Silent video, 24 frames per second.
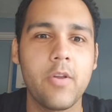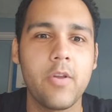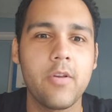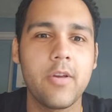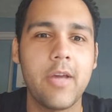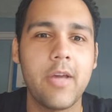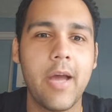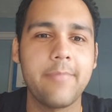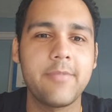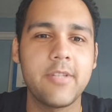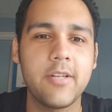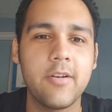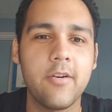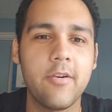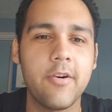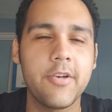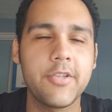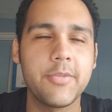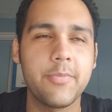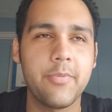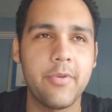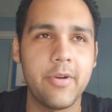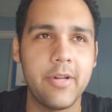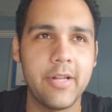Captain
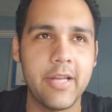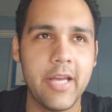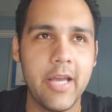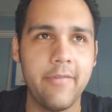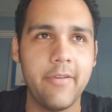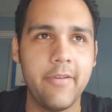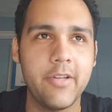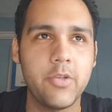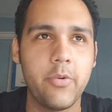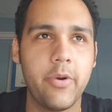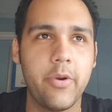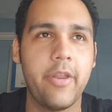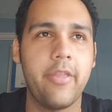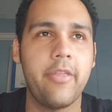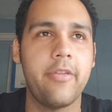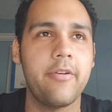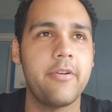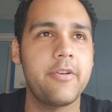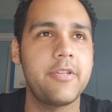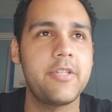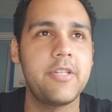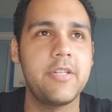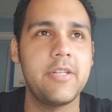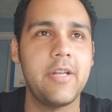Horace Burrell gave in
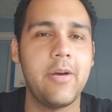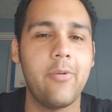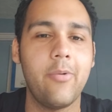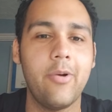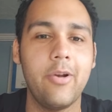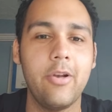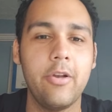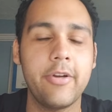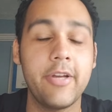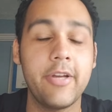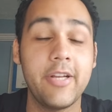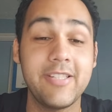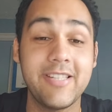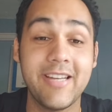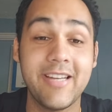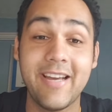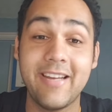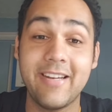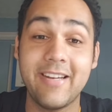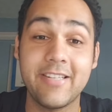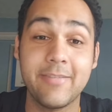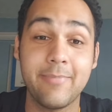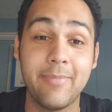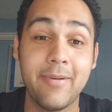2013 that we're looking to
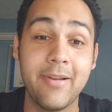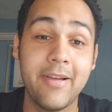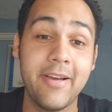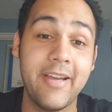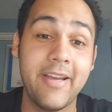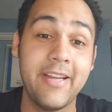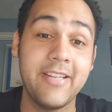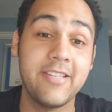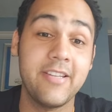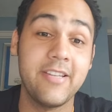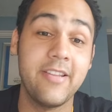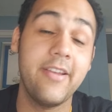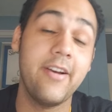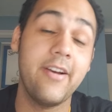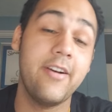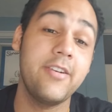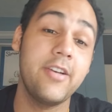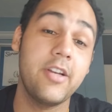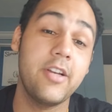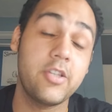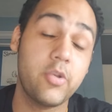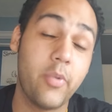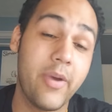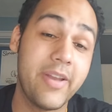get this player into the
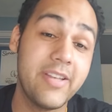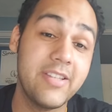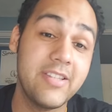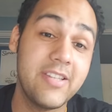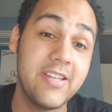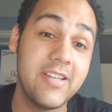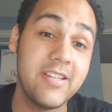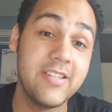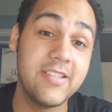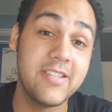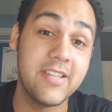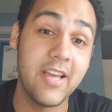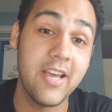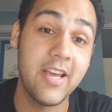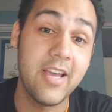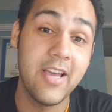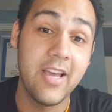under-20s,